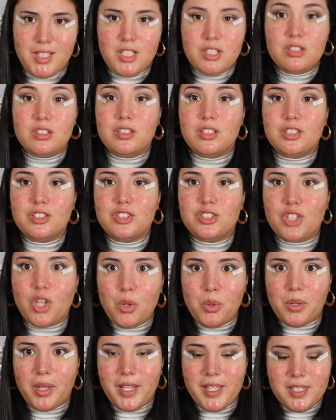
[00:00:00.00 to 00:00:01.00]
they just look
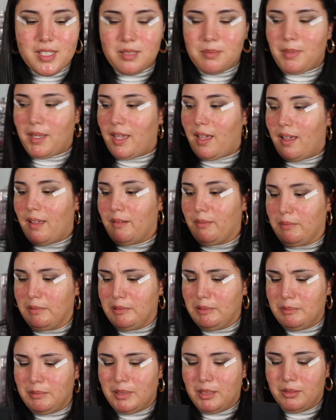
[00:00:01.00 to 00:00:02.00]
so light to me. I don't
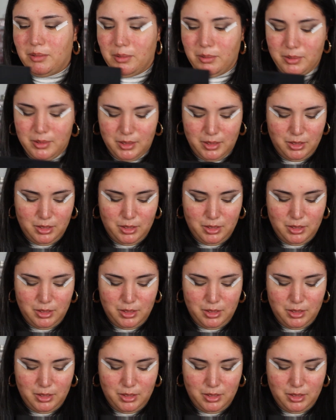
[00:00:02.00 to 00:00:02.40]
know what to